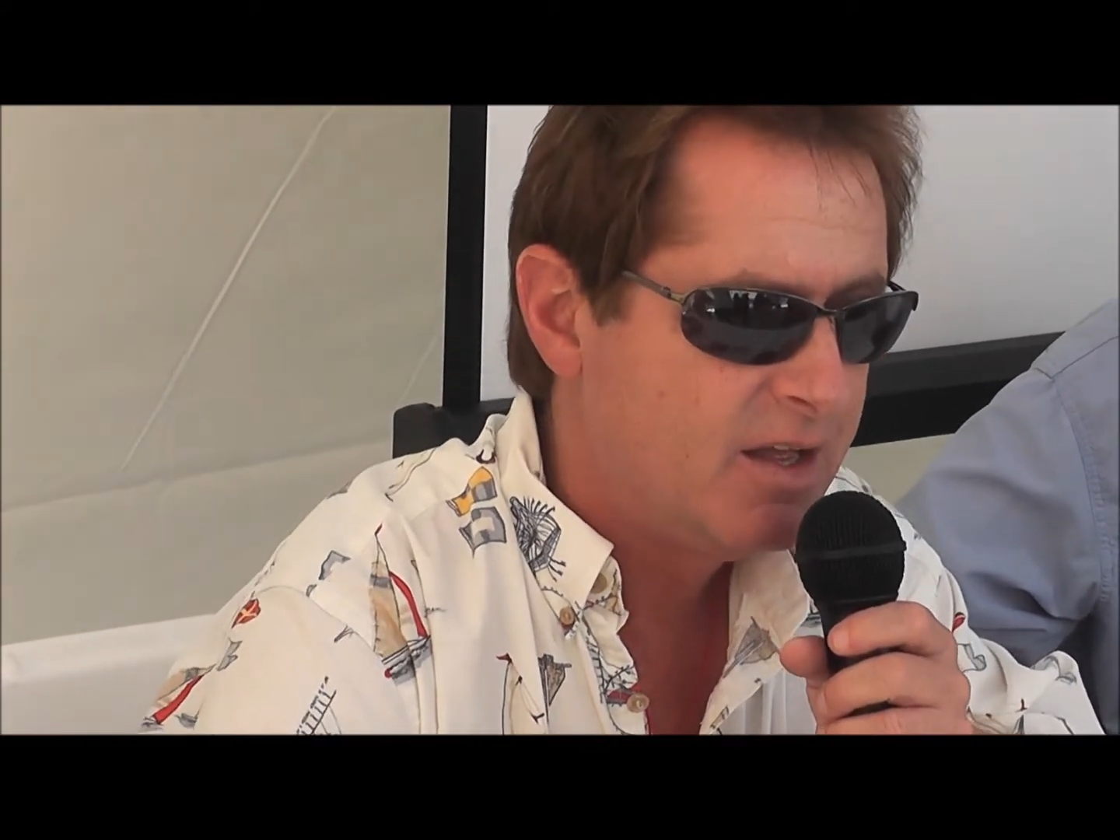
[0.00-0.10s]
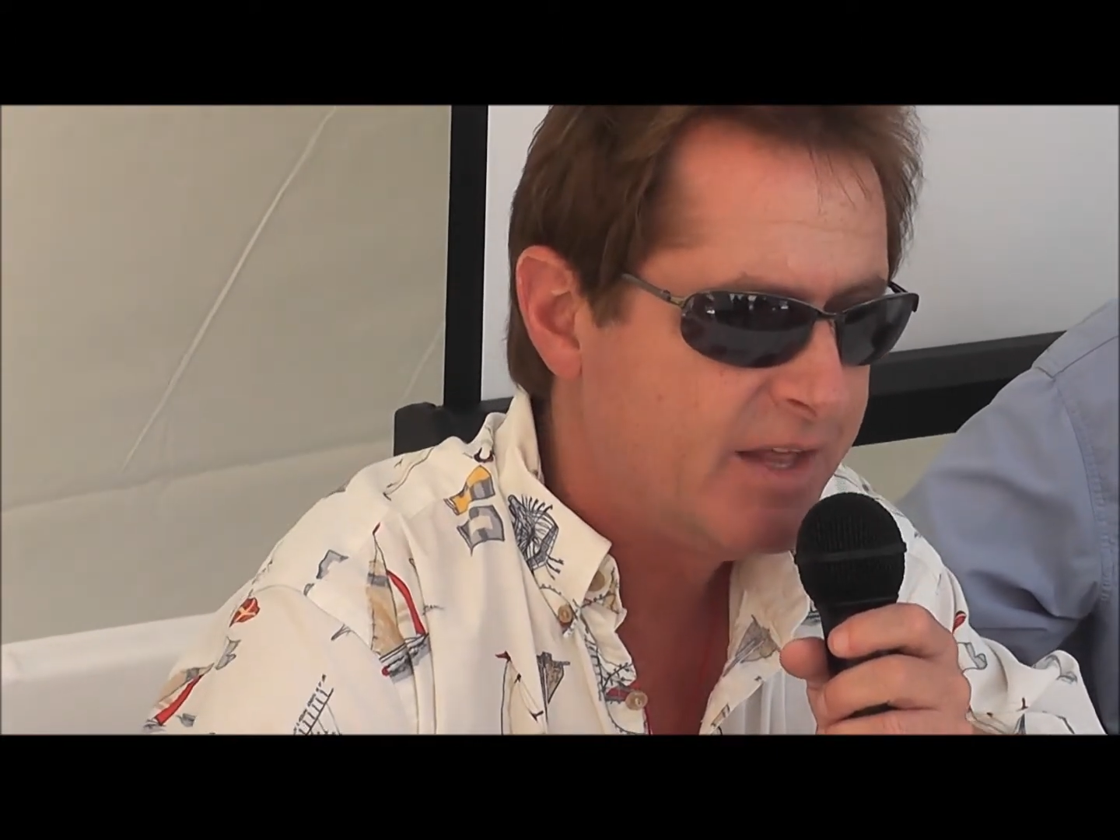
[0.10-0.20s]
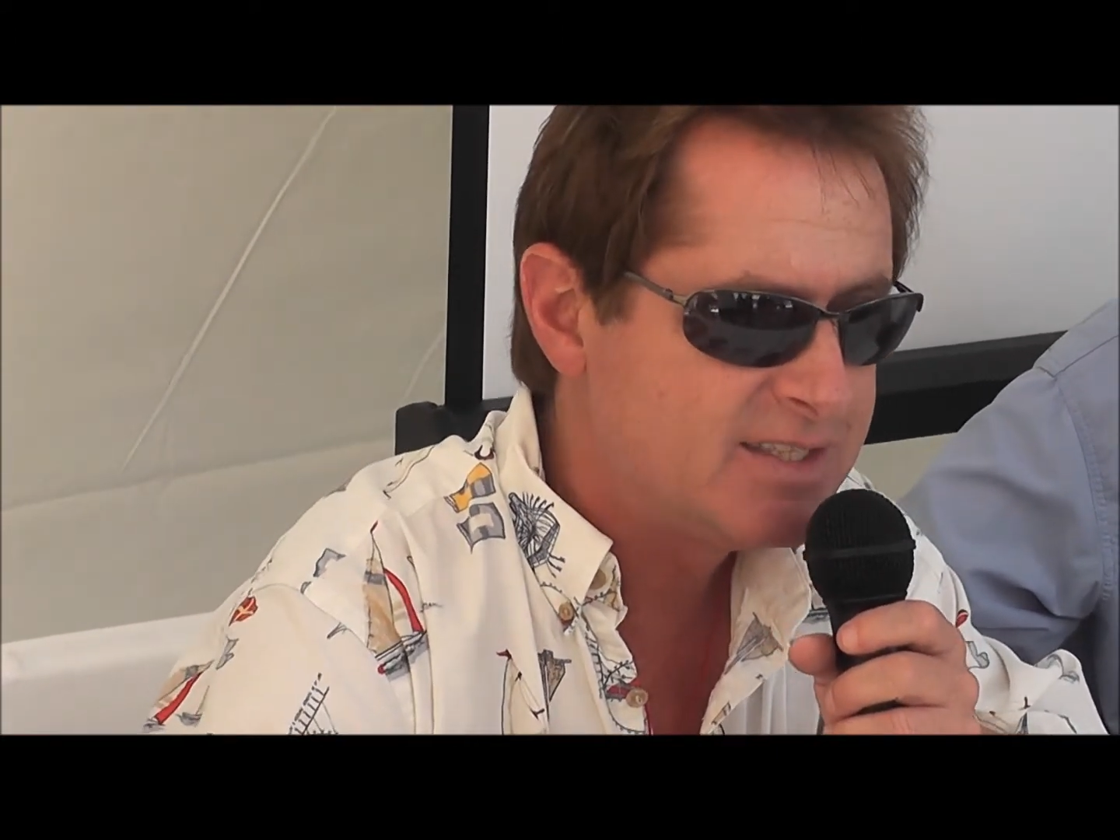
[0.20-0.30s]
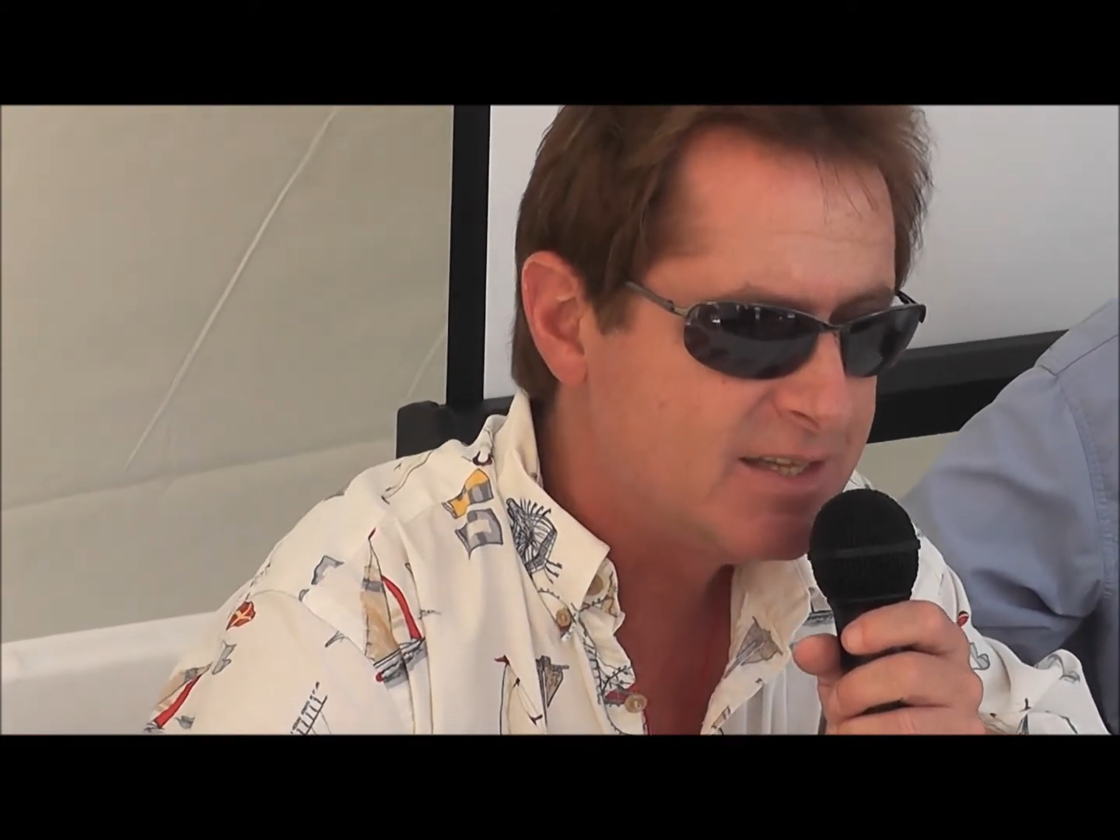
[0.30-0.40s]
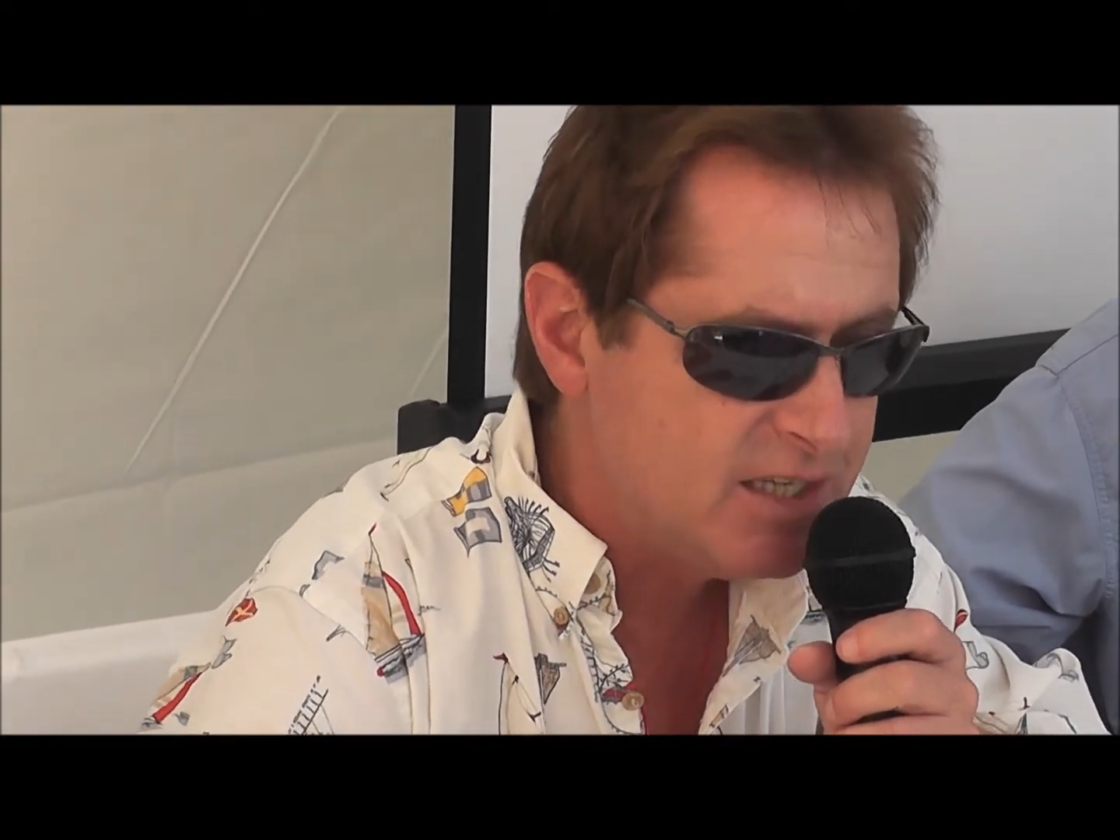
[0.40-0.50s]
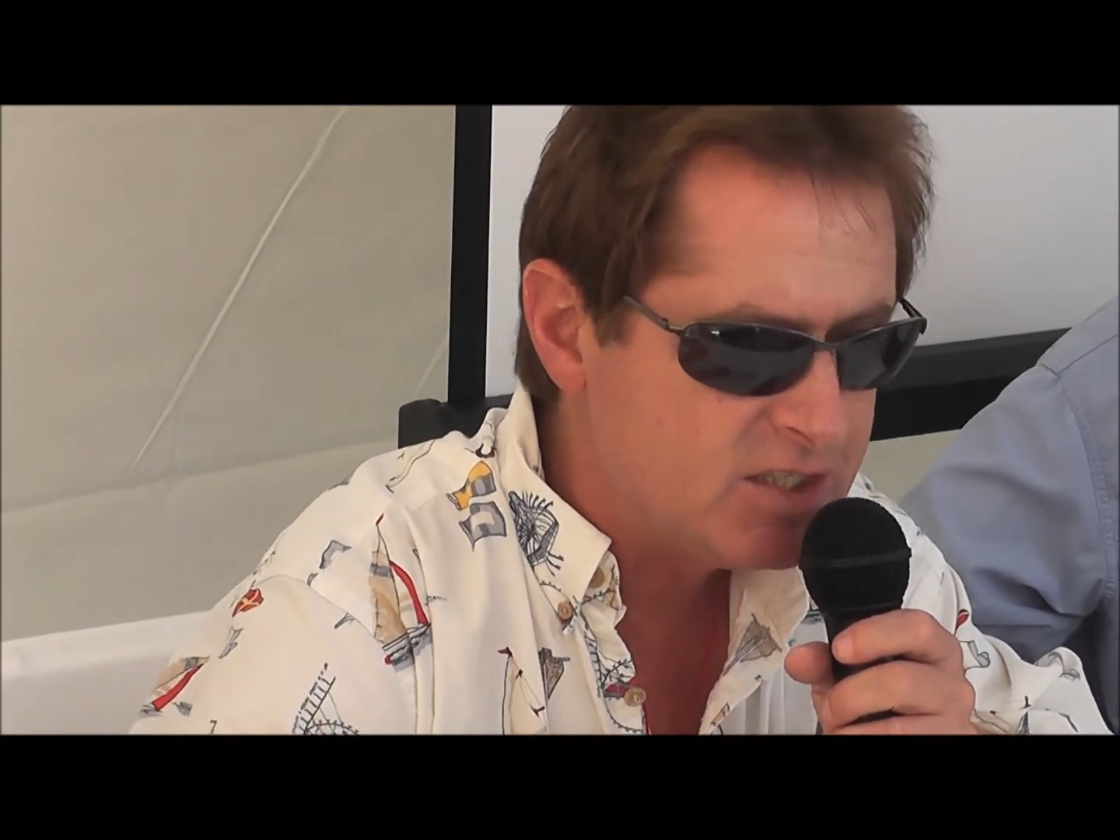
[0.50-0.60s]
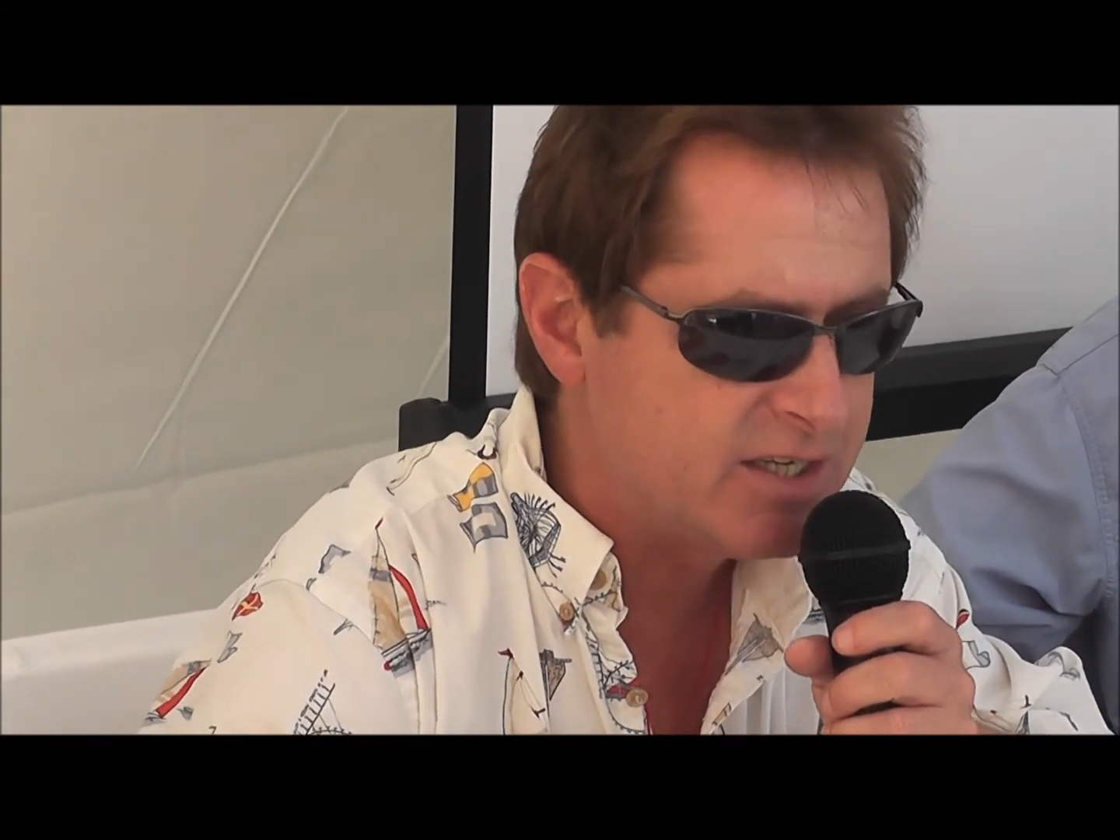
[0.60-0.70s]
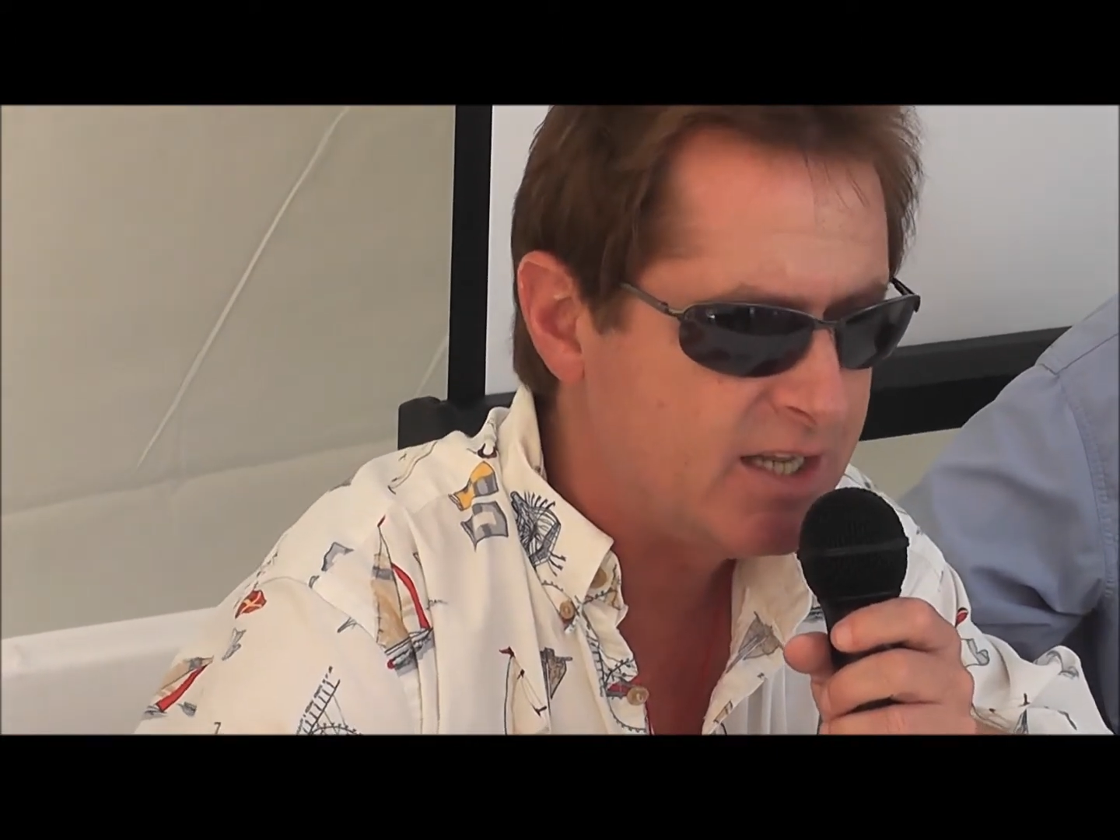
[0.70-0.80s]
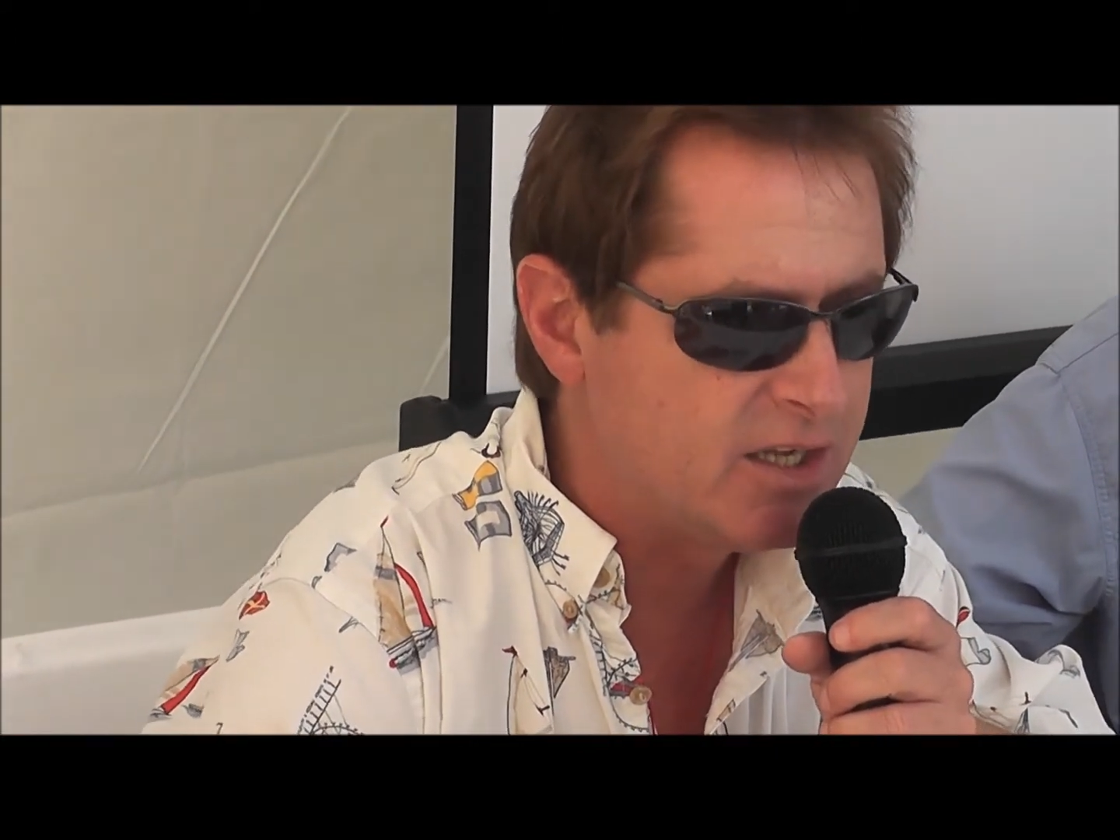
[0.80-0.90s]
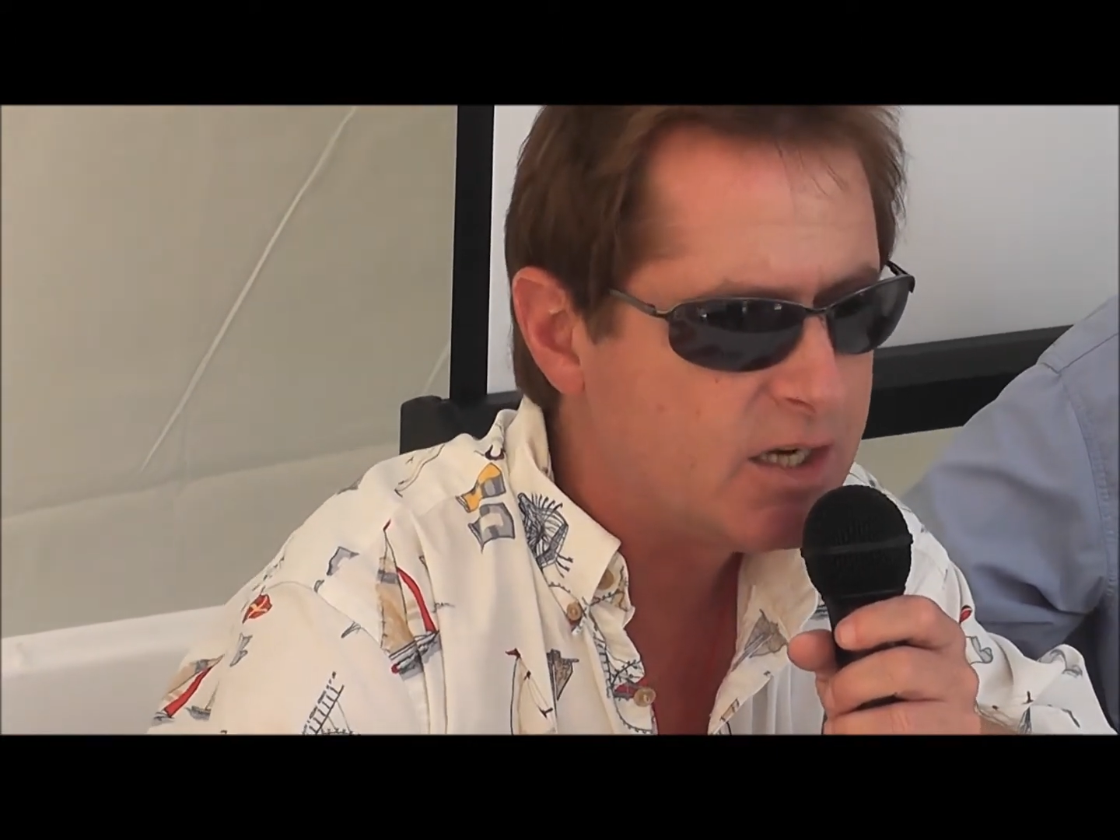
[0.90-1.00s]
that's in this state,